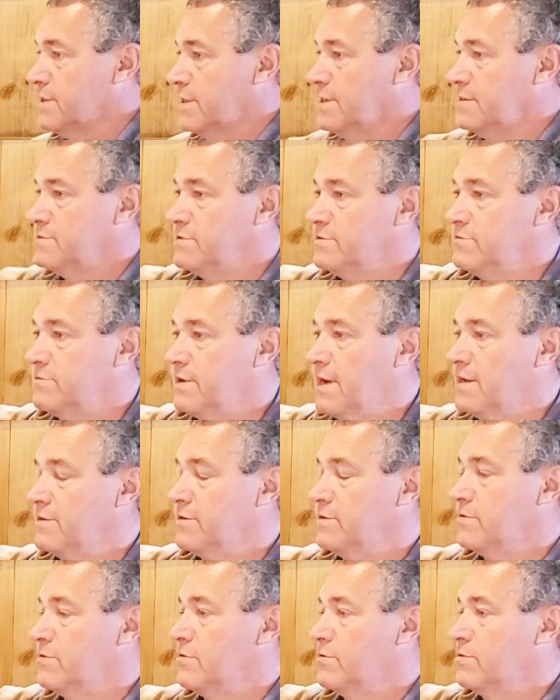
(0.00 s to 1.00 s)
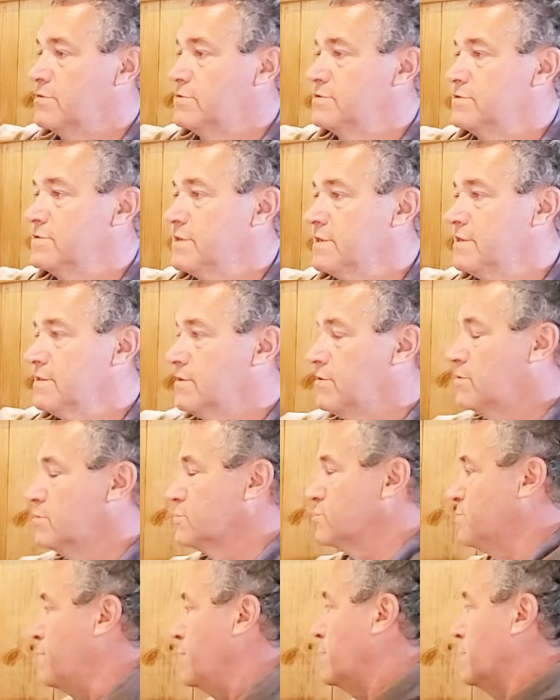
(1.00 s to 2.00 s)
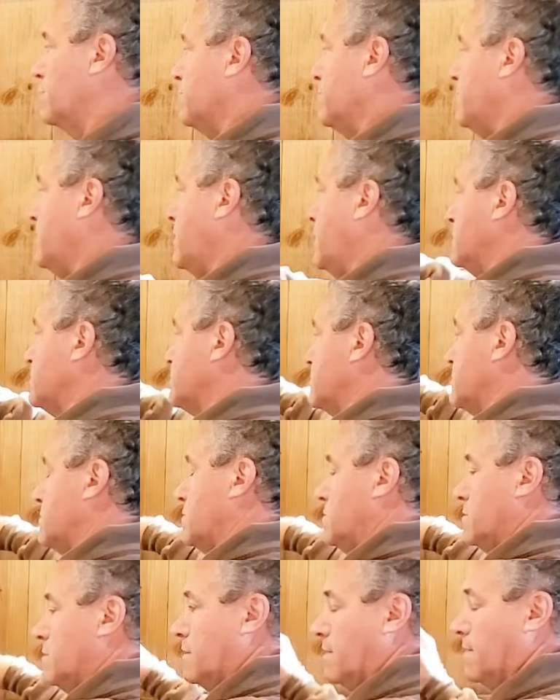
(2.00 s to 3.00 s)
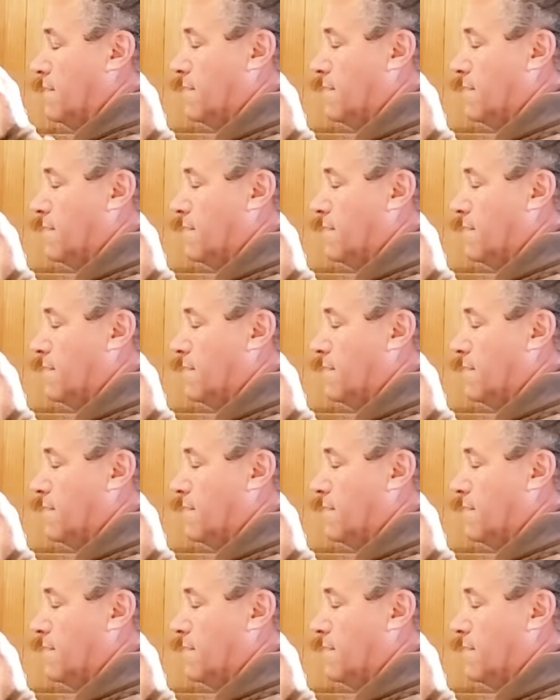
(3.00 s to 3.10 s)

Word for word: As you ride your horse and the horse builds muscle,